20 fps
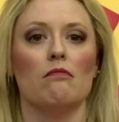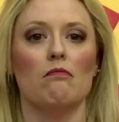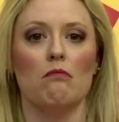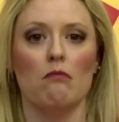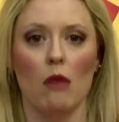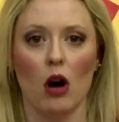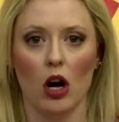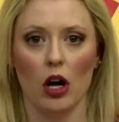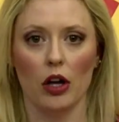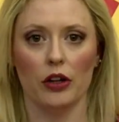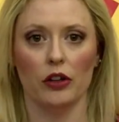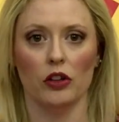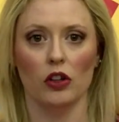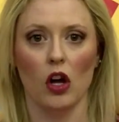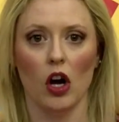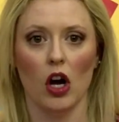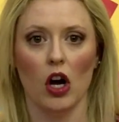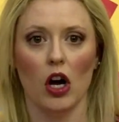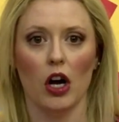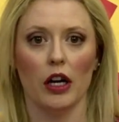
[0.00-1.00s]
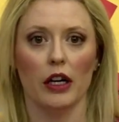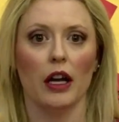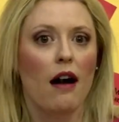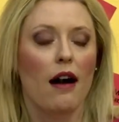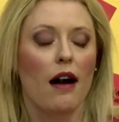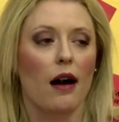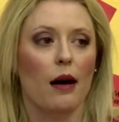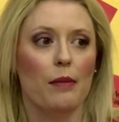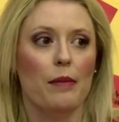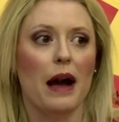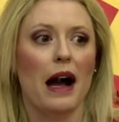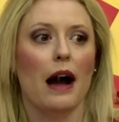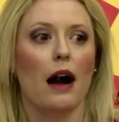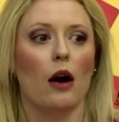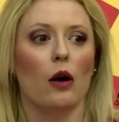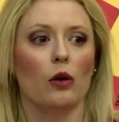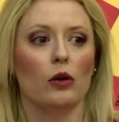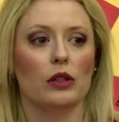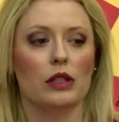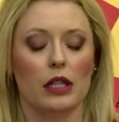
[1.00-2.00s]
monologue
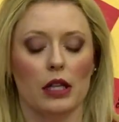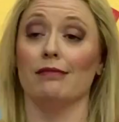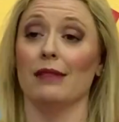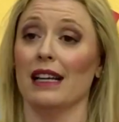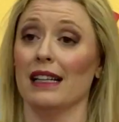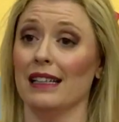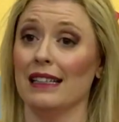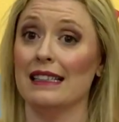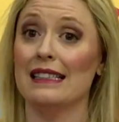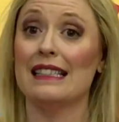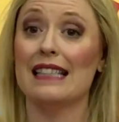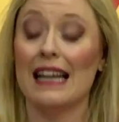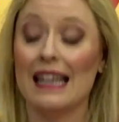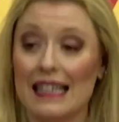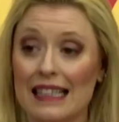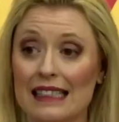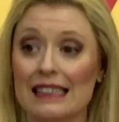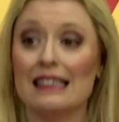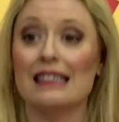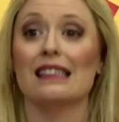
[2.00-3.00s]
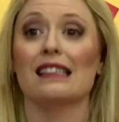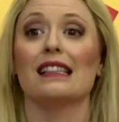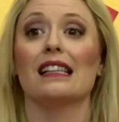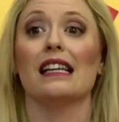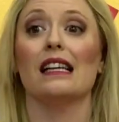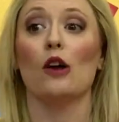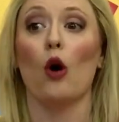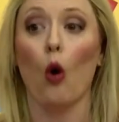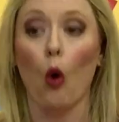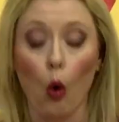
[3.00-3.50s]
about an intensely